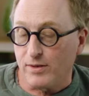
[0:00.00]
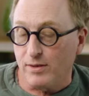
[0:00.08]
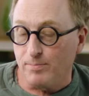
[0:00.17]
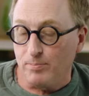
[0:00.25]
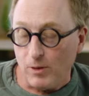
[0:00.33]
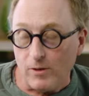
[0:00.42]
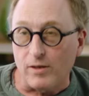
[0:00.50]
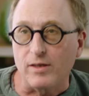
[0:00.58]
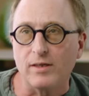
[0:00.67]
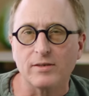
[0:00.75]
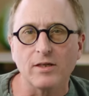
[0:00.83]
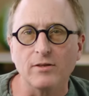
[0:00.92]
the
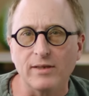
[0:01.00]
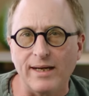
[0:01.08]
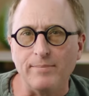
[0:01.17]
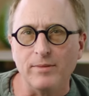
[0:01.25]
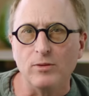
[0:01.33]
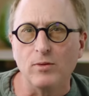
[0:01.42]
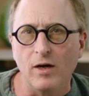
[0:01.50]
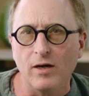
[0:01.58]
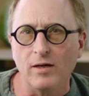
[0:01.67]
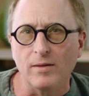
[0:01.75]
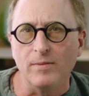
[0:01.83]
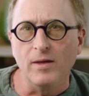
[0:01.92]
book, don't get me
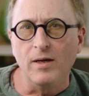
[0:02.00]
wrong,